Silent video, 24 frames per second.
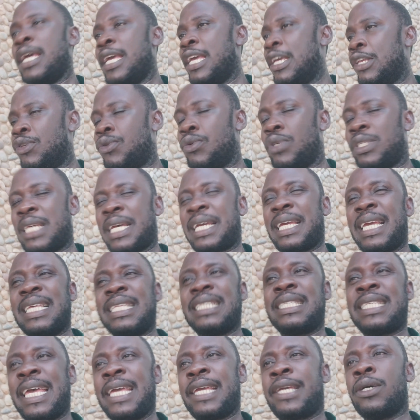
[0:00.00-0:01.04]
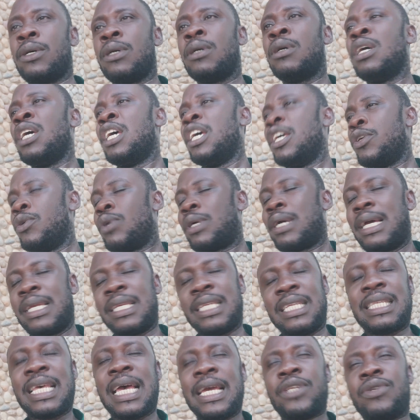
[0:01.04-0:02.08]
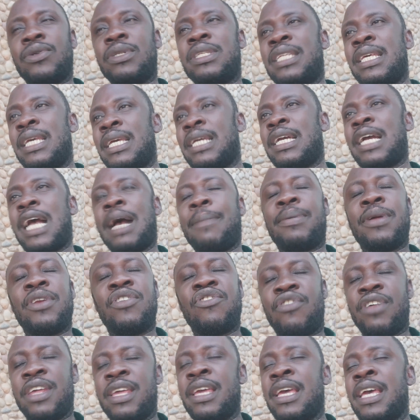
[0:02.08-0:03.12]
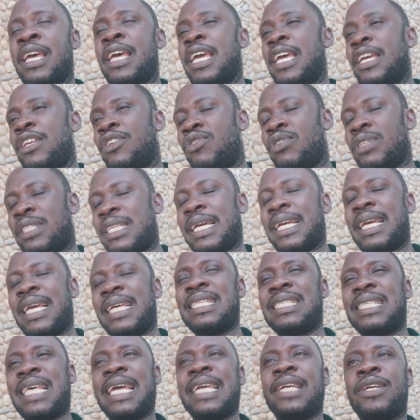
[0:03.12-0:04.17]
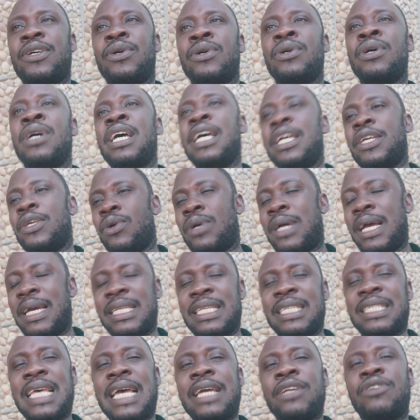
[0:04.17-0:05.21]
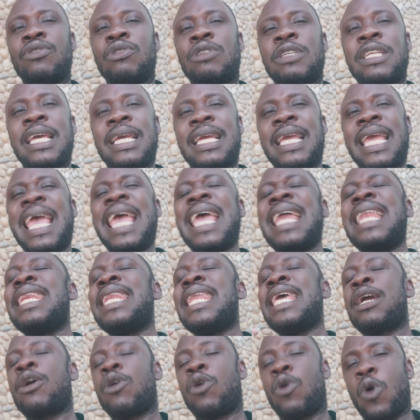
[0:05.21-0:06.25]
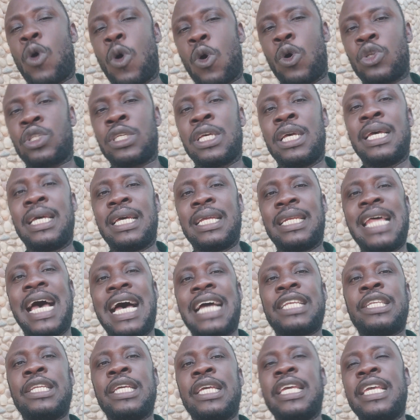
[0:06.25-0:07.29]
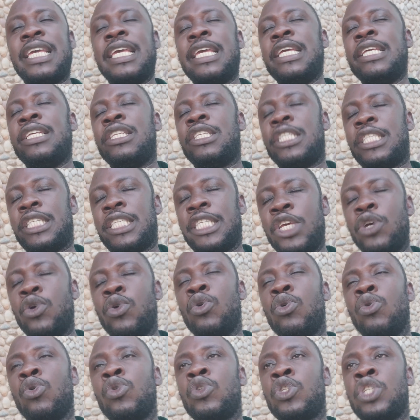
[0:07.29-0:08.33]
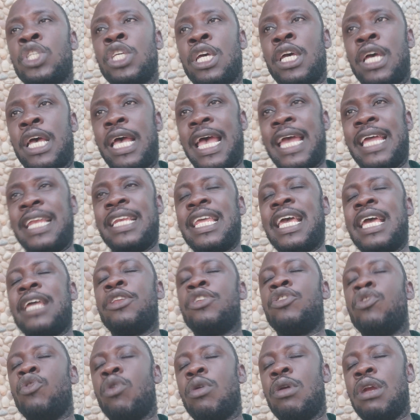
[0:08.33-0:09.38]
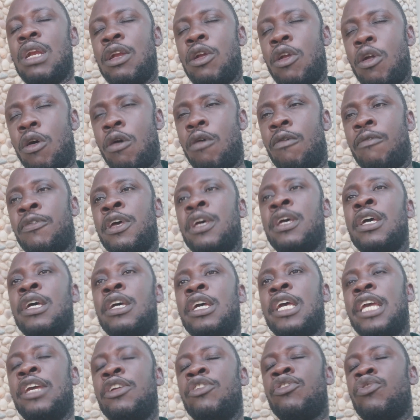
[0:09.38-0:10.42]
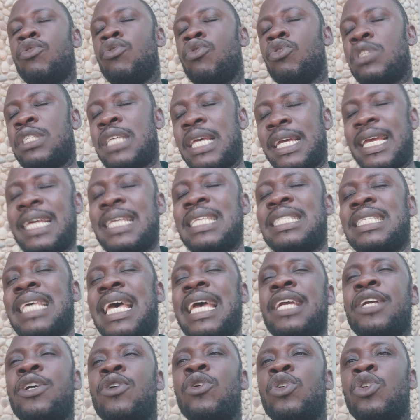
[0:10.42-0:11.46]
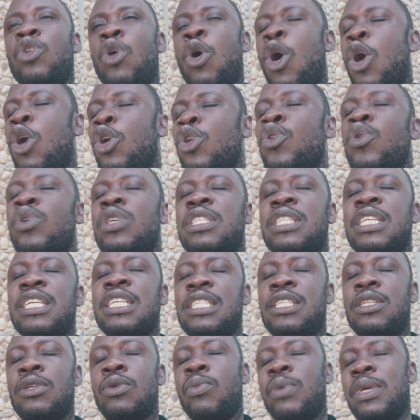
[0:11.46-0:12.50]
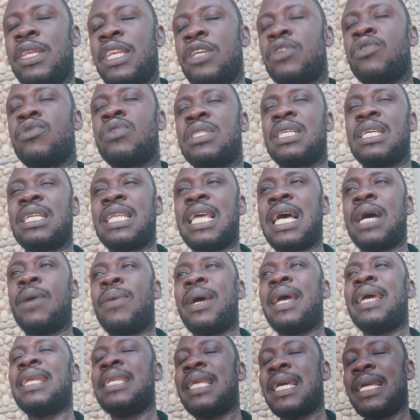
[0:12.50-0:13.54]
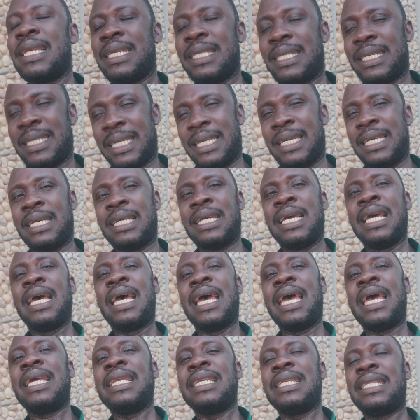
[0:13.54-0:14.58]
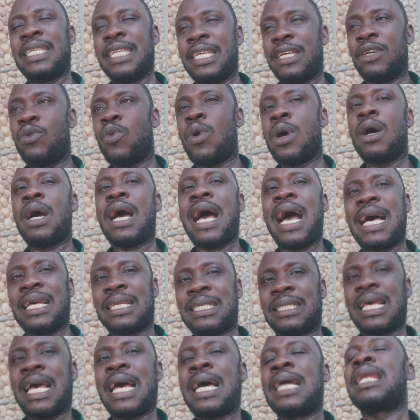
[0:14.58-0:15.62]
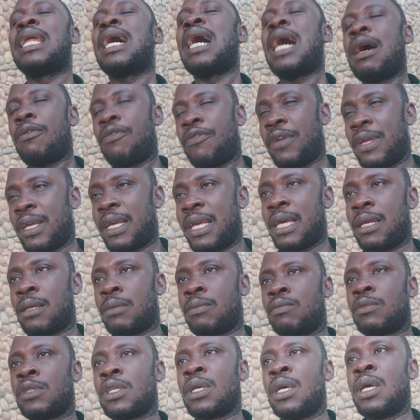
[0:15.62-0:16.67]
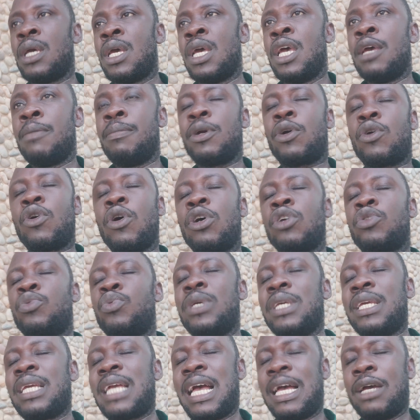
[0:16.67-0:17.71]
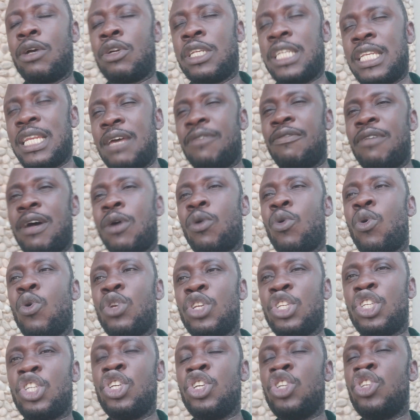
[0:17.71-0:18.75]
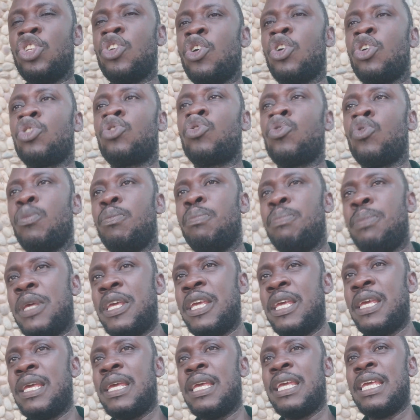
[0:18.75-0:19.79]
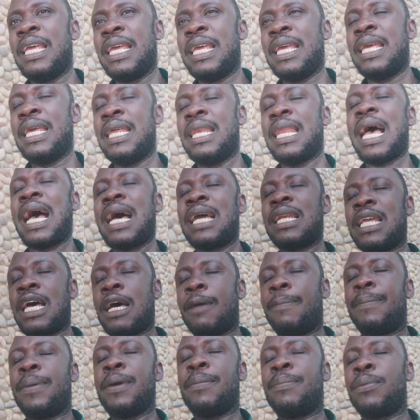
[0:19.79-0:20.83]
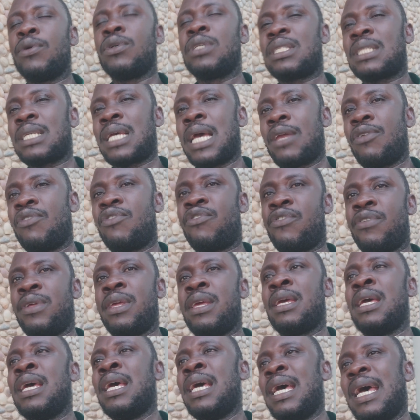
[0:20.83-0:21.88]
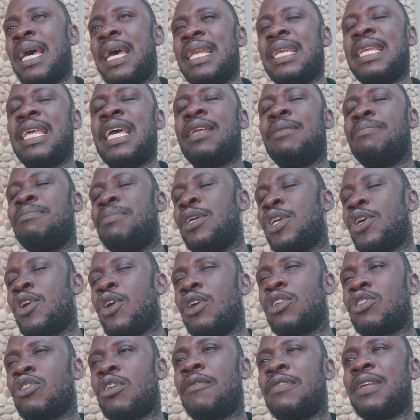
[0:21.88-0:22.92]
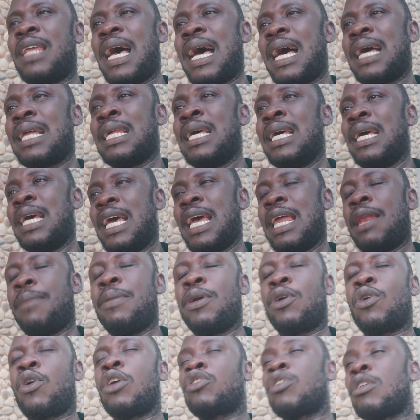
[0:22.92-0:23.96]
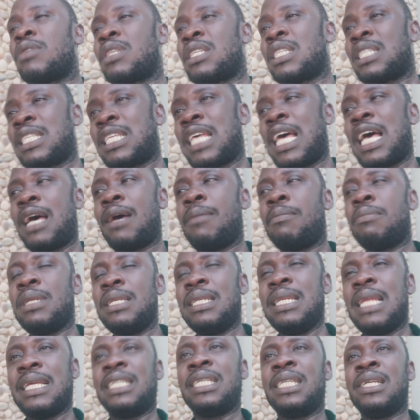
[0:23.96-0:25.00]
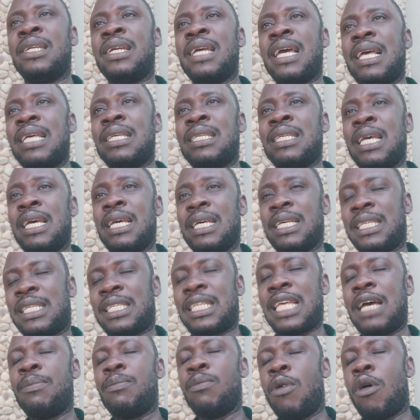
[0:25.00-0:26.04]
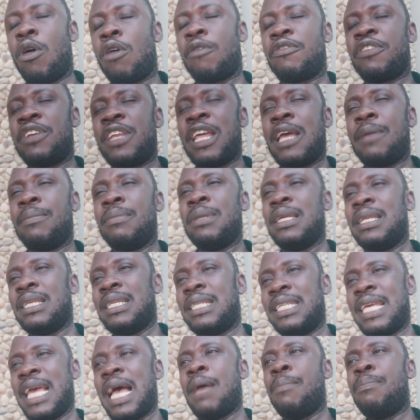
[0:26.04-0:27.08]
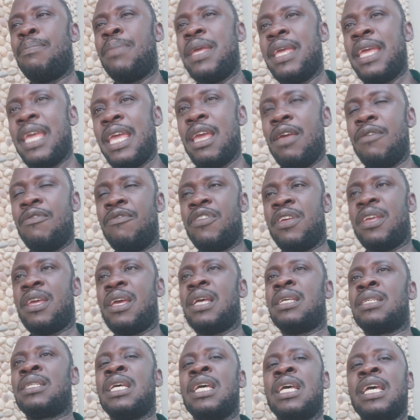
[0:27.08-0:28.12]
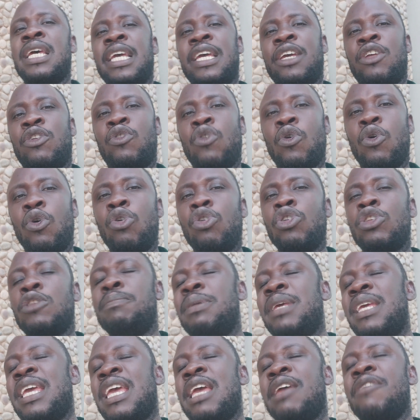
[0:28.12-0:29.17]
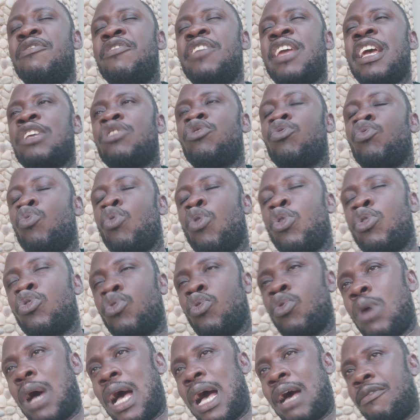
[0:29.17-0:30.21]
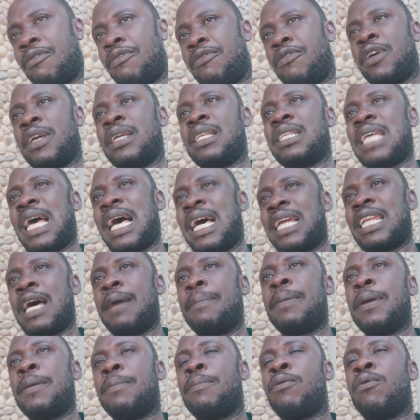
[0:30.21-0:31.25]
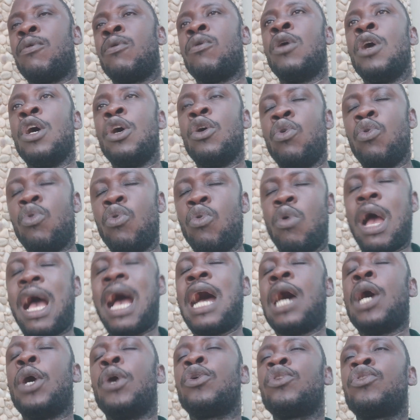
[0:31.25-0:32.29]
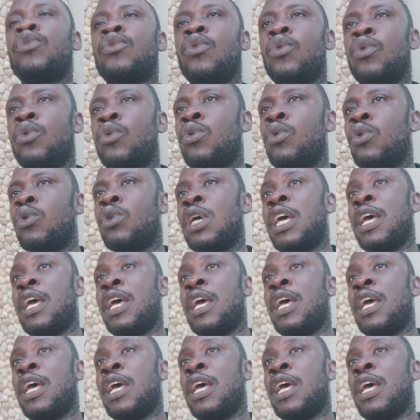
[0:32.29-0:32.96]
into second cycle. You can decide to take carpentry into second cycle. You can decide to take any course that is suits and then you love into second cycle. All those things that we need to sit down and then think and think well as an African, because we can never continue to be in other people's country, and then because of that, and because of some Nigerians, some of them, their behaviors, those behaviors will also affect other people who are also good,